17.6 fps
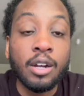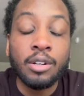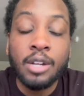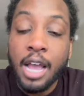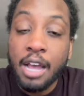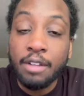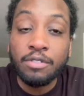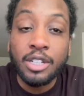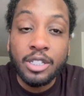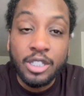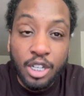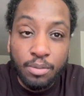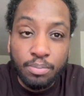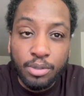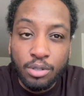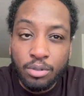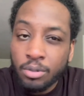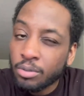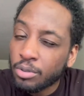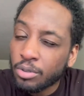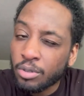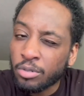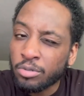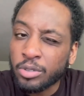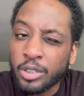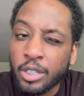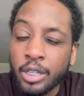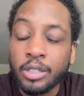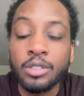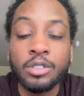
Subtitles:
have to tip you, you know what I'm saying?